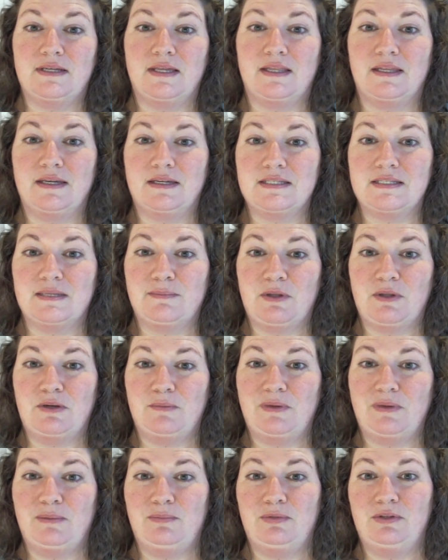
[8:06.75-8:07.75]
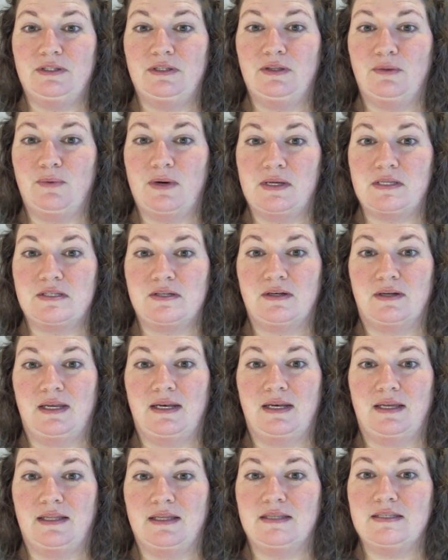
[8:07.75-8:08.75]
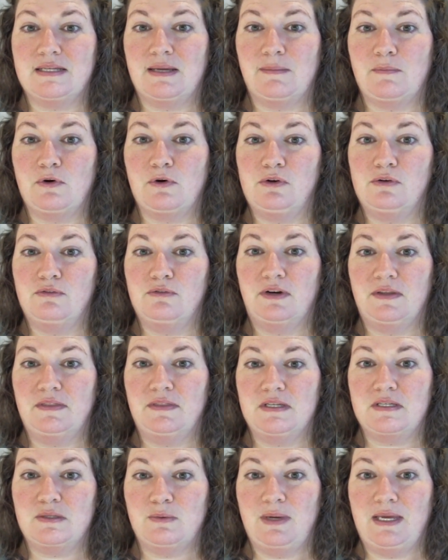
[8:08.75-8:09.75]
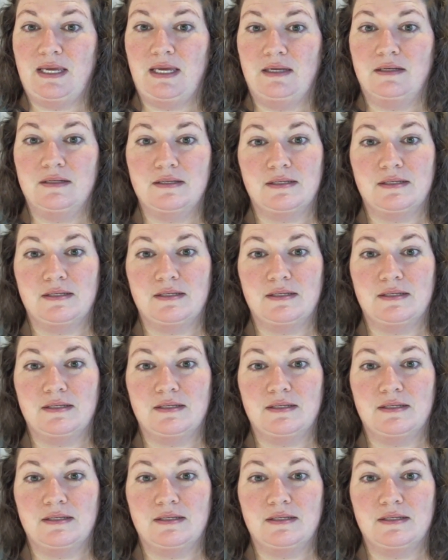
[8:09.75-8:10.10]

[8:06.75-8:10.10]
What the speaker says: I think some other people in the West are getting that same cold front this weekend.